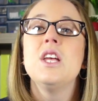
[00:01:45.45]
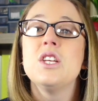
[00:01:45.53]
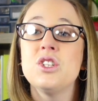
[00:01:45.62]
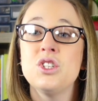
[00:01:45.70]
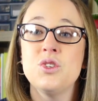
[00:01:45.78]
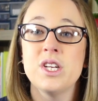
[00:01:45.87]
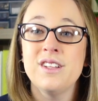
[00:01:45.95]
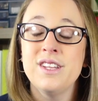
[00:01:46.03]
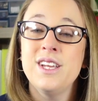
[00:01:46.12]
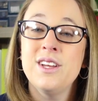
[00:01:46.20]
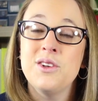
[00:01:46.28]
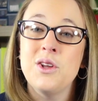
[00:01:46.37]

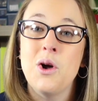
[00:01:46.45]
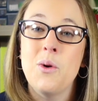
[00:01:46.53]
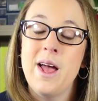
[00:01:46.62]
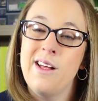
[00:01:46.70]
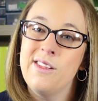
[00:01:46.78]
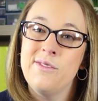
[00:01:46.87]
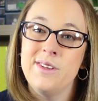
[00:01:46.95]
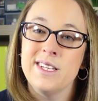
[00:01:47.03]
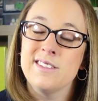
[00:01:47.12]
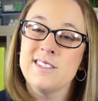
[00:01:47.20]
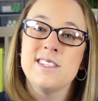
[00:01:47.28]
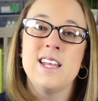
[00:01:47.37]
Strictly No
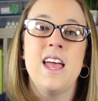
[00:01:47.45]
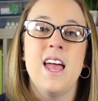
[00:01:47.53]
Elephants.